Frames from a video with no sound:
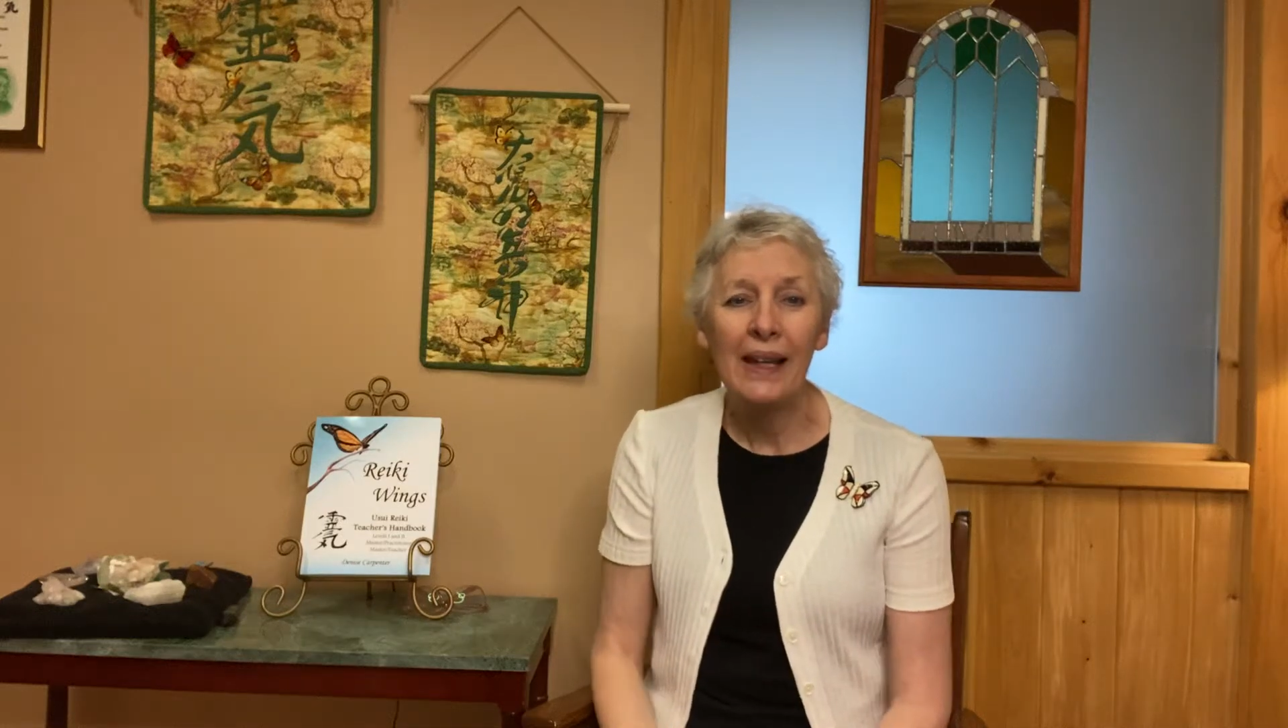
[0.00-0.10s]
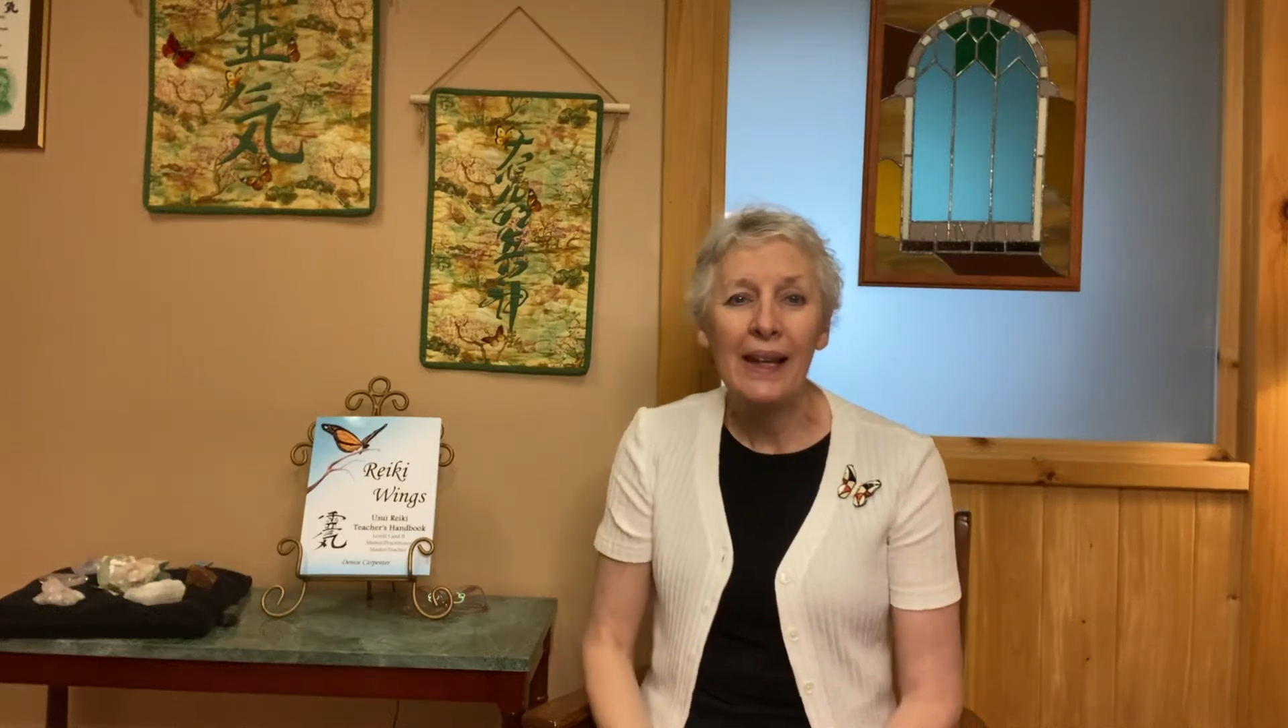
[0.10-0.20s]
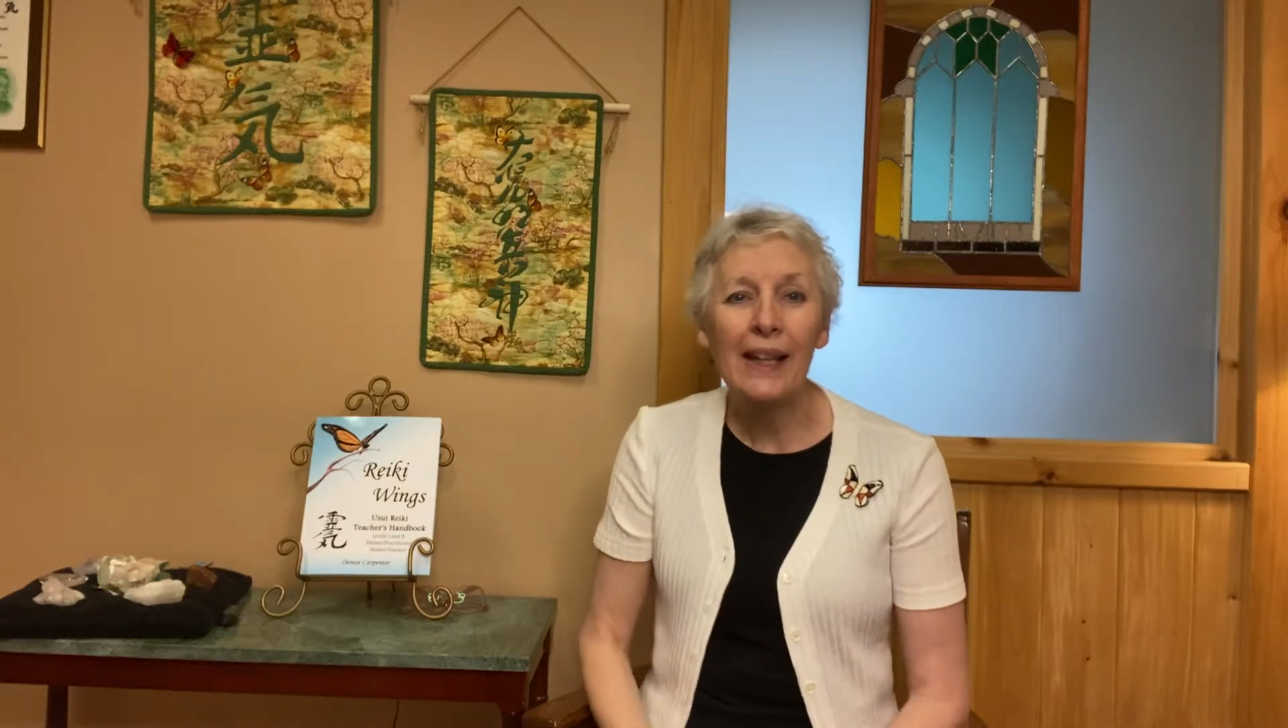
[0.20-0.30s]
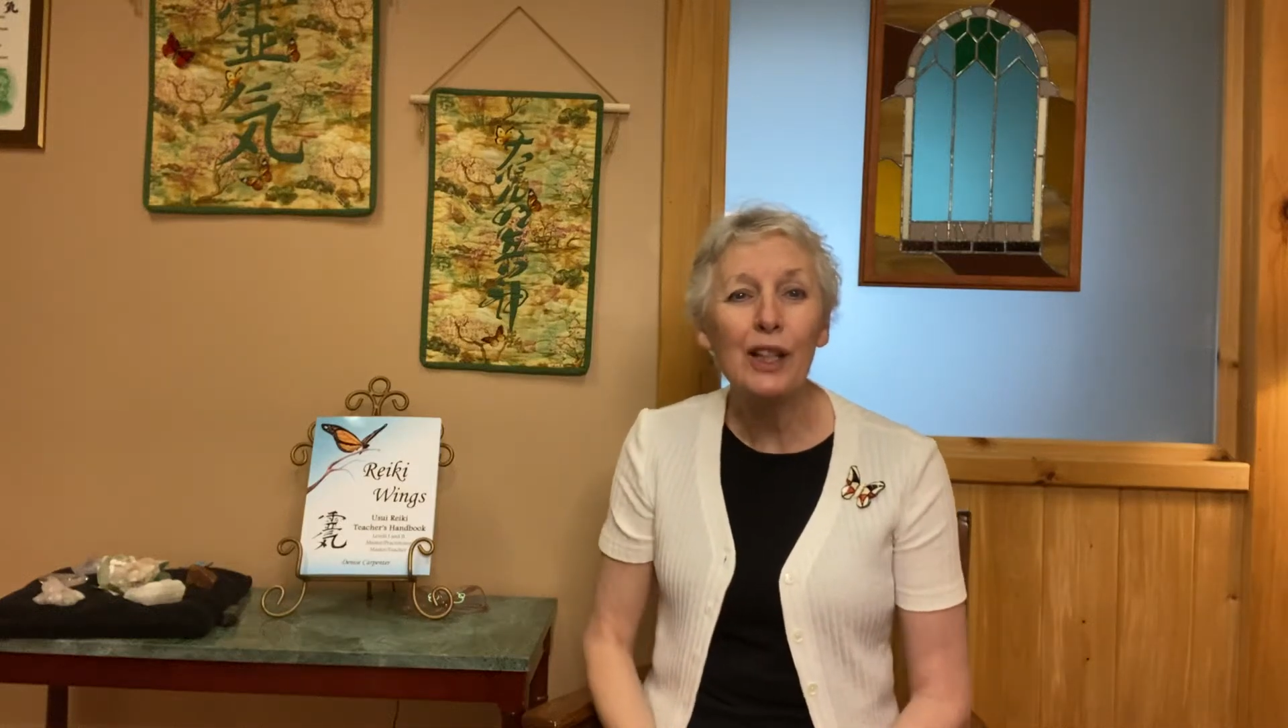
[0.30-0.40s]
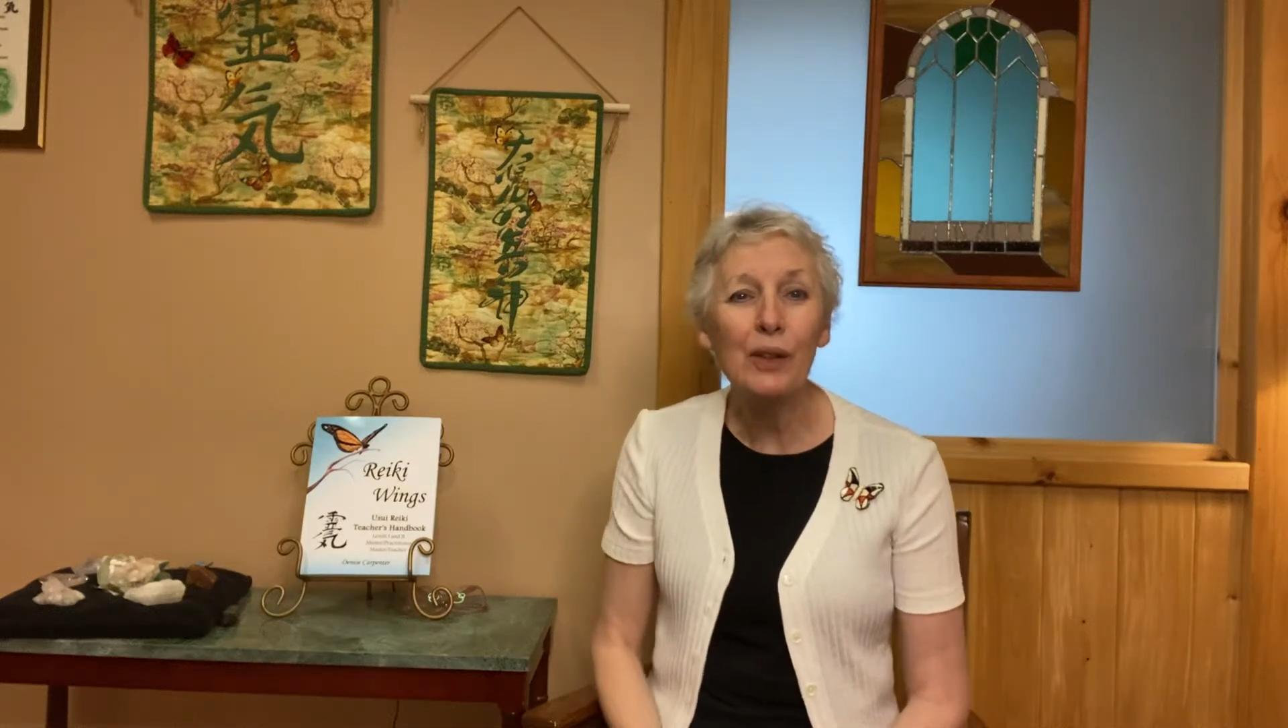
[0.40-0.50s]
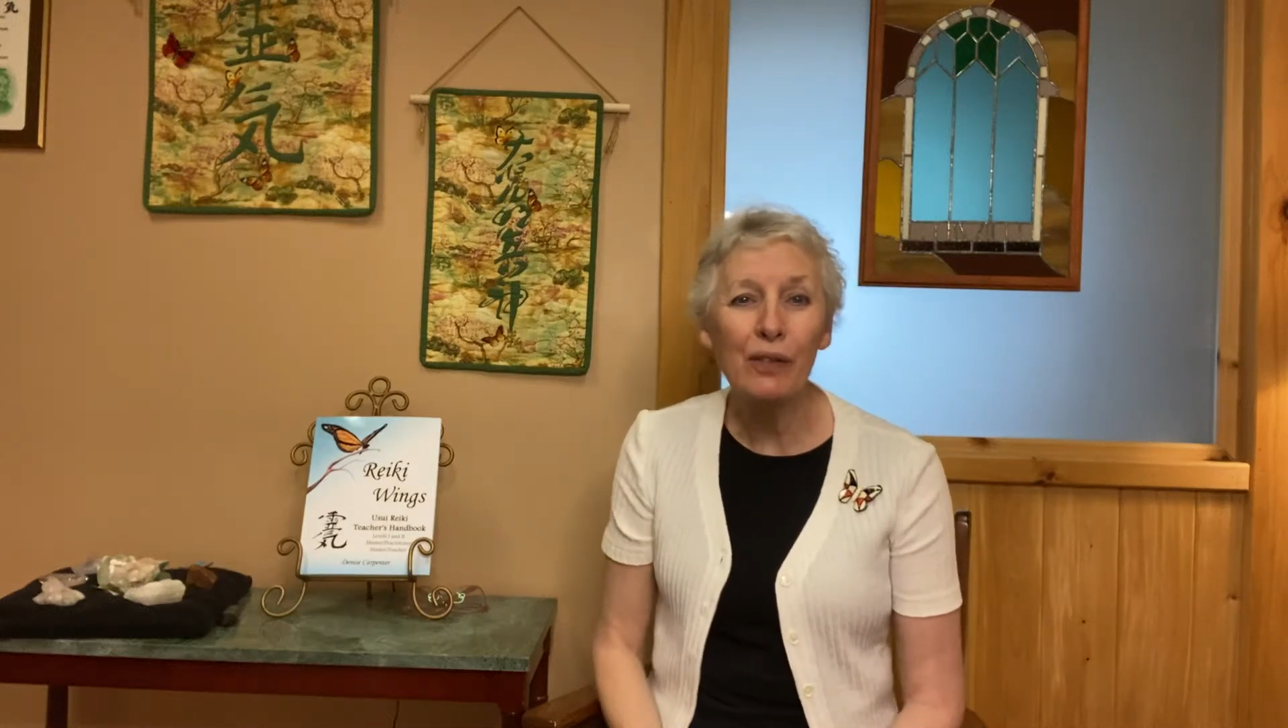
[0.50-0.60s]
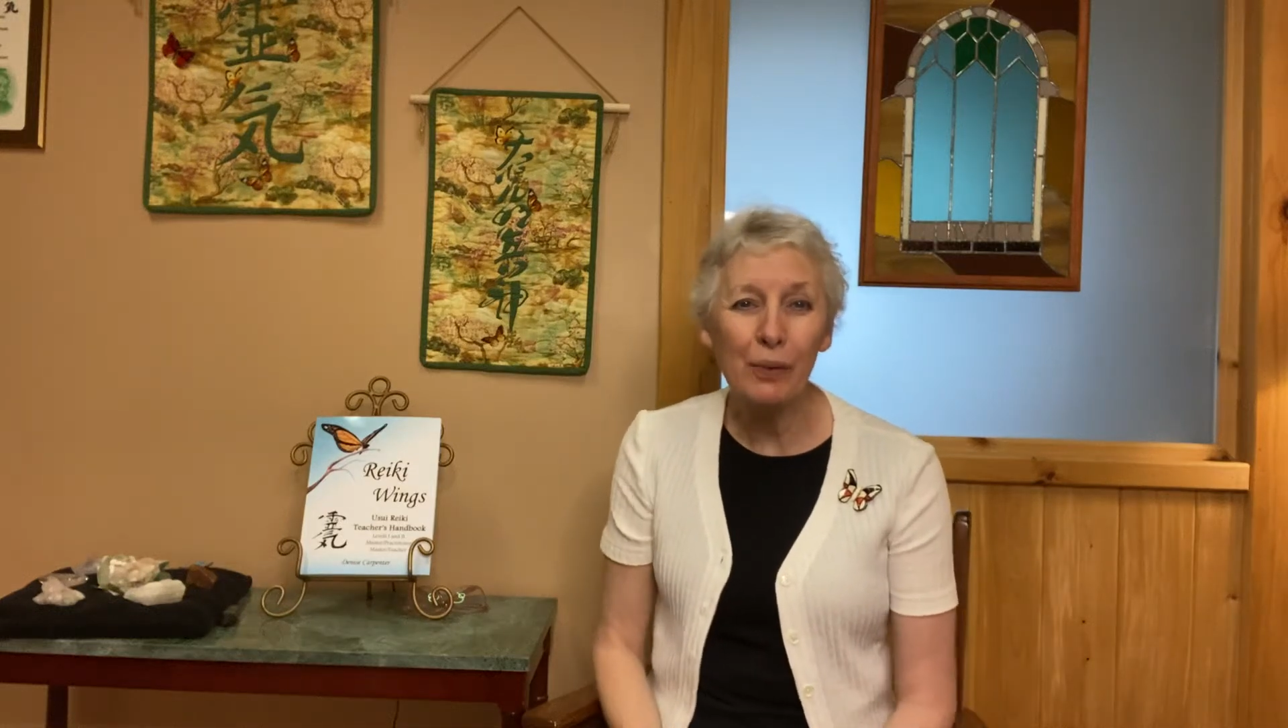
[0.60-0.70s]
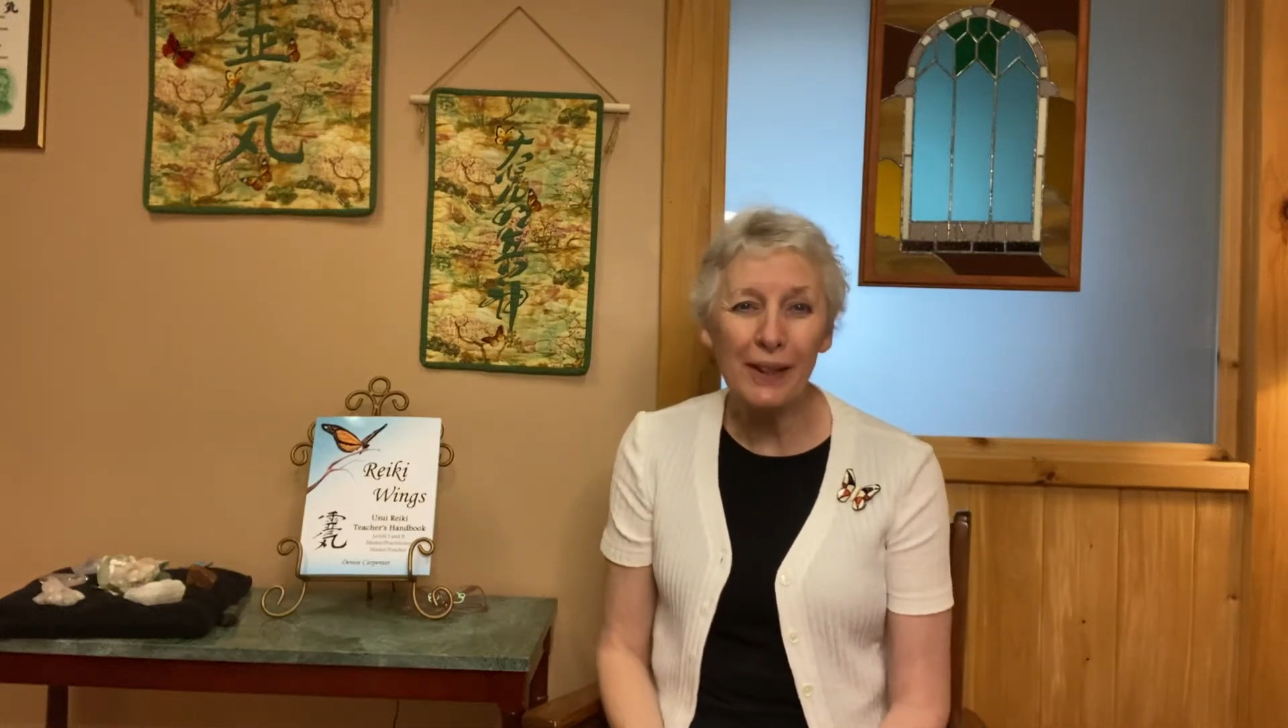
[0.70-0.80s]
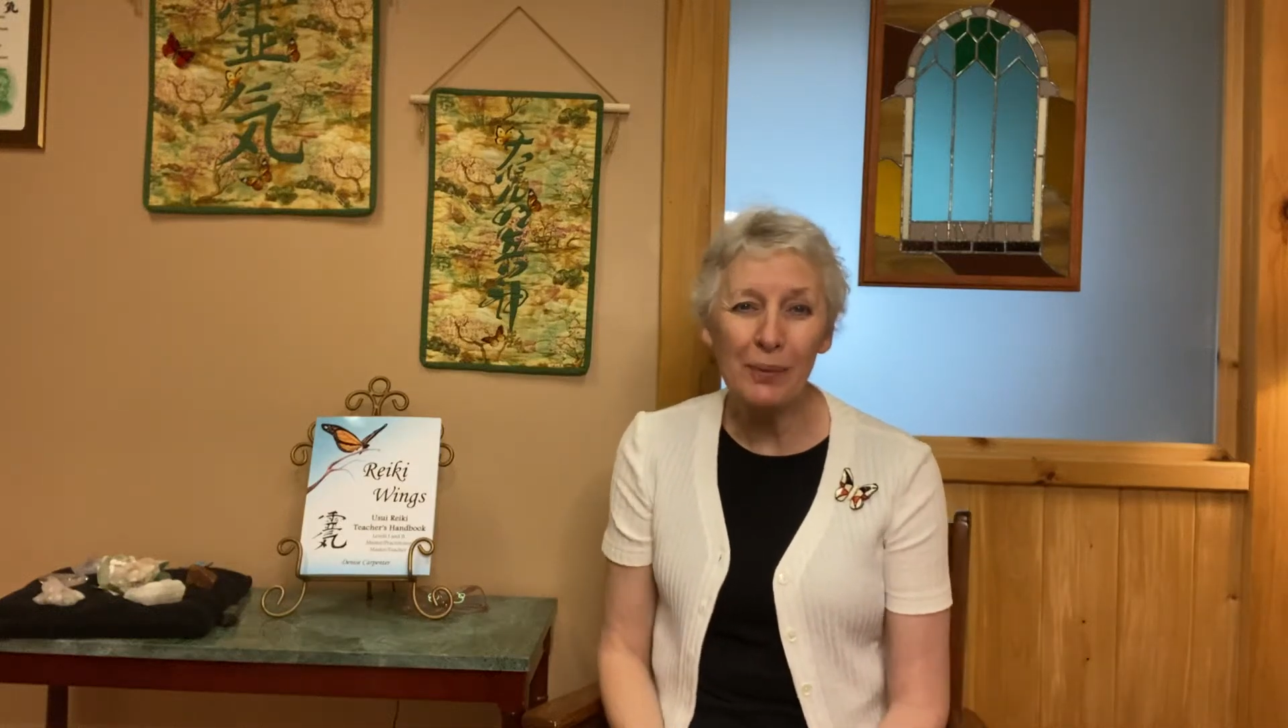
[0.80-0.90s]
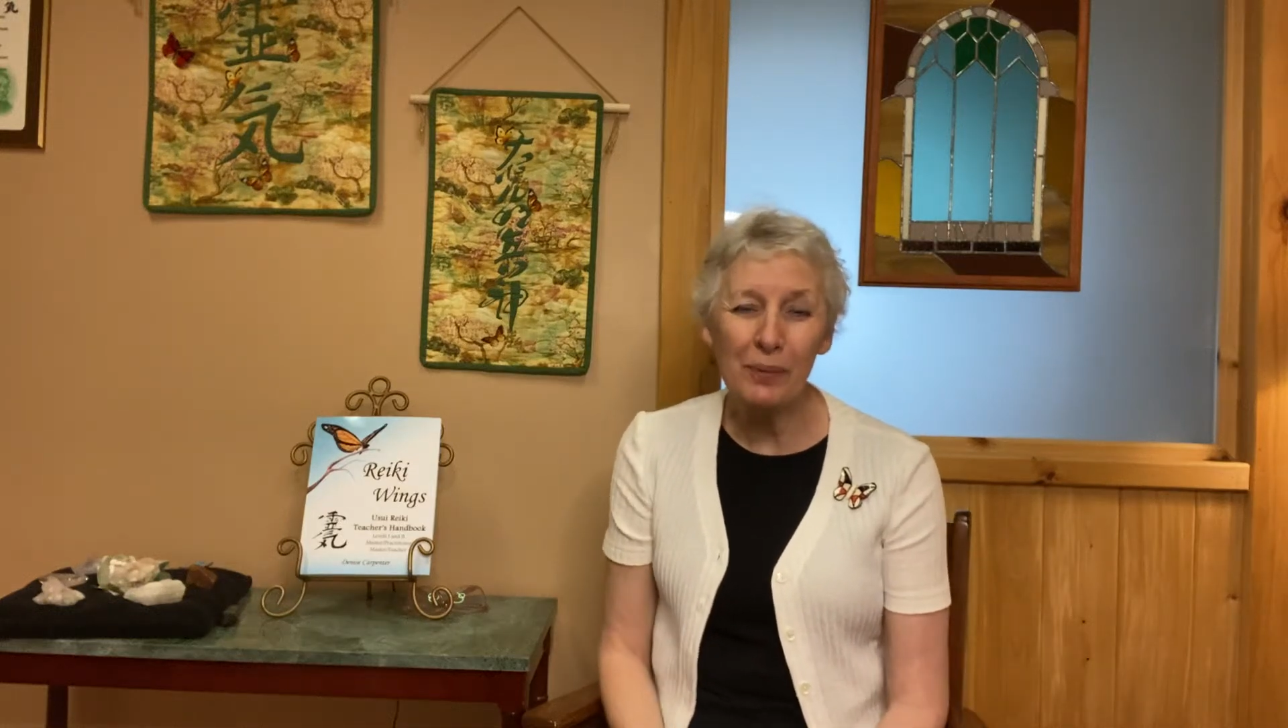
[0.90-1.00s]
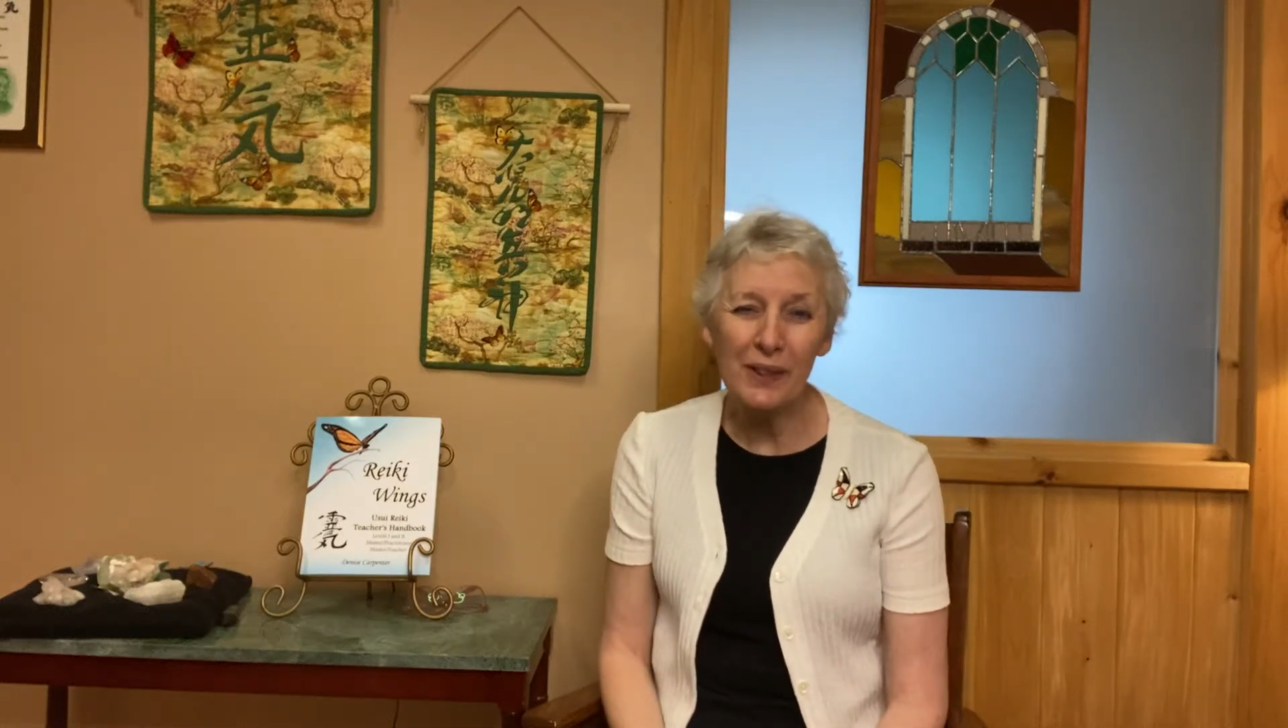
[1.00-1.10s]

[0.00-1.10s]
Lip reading: Hello everyone,